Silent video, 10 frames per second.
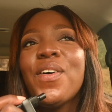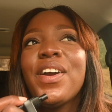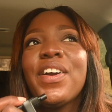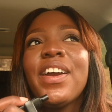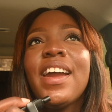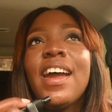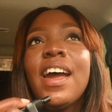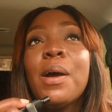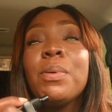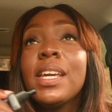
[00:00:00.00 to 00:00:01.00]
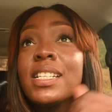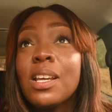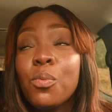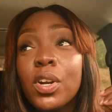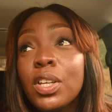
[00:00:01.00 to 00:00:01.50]
or because
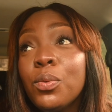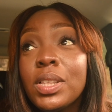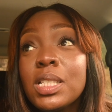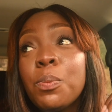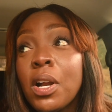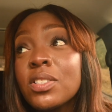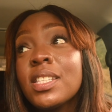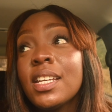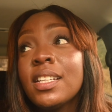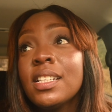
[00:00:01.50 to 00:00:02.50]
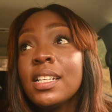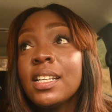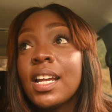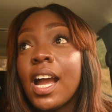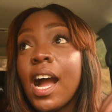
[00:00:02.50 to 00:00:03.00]
I'm working with this person,